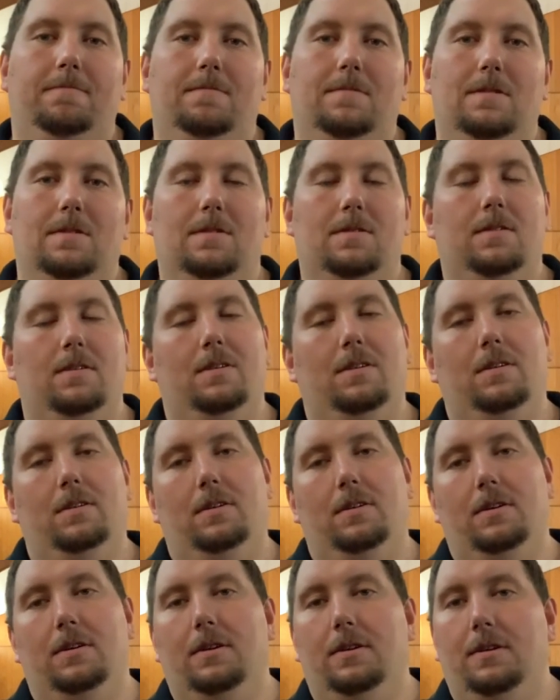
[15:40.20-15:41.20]

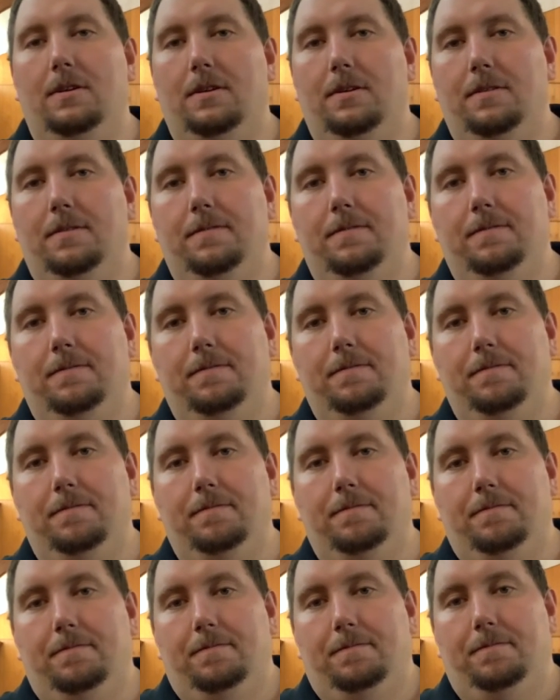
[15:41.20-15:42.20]

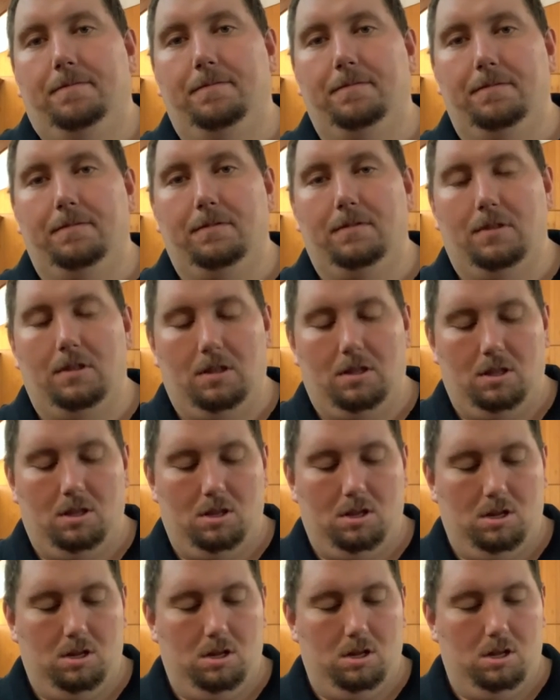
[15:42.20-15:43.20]

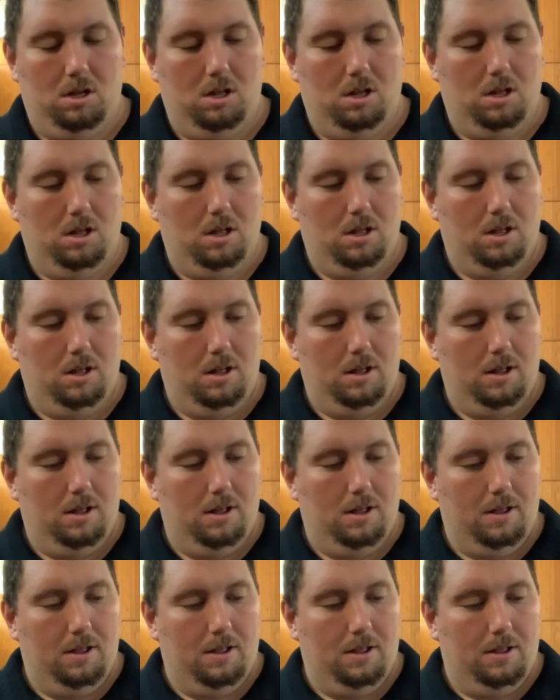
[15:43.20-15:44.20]

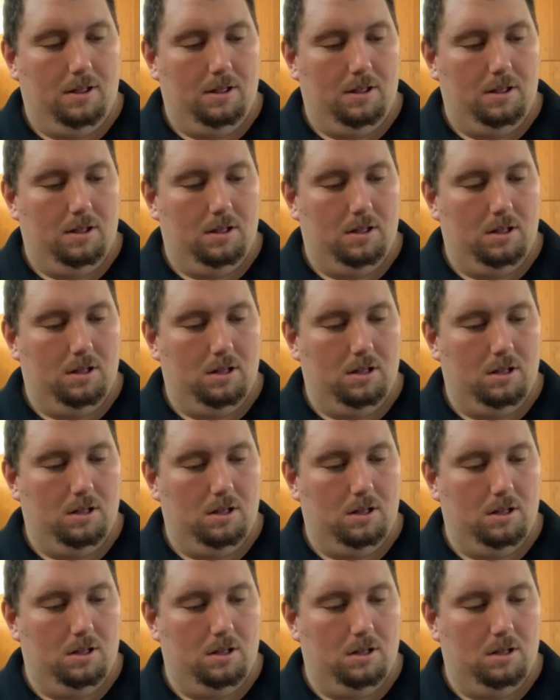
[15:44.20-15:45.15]
Nobody speaks.